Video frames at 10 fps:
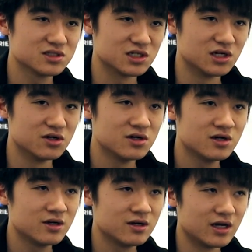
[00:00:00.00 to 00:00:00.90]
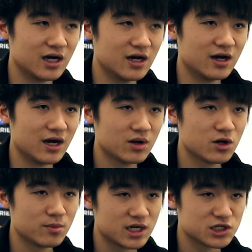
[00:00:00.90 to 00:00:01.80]
So I went
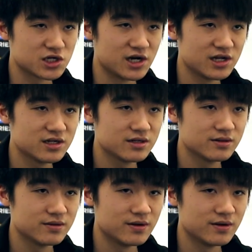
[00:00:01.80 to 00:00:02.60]
home and I tried it